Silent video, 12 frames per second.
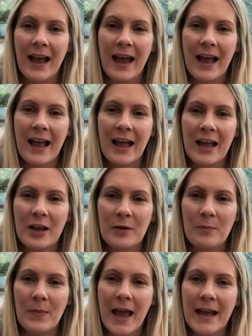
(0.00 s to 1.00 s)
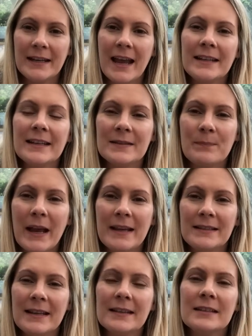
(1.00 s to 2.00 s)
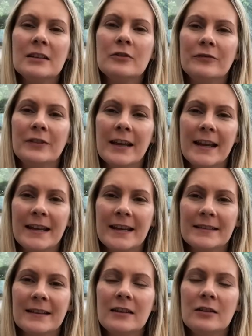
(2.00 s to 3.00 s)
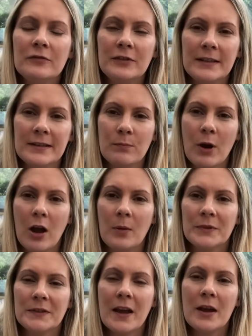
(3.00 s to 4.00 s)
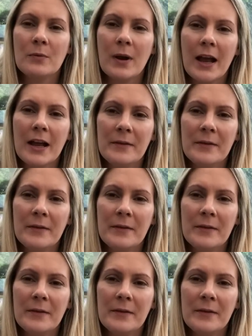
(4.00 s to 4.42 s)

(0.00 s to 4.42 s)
And it's lovely. It's a lovely swap. So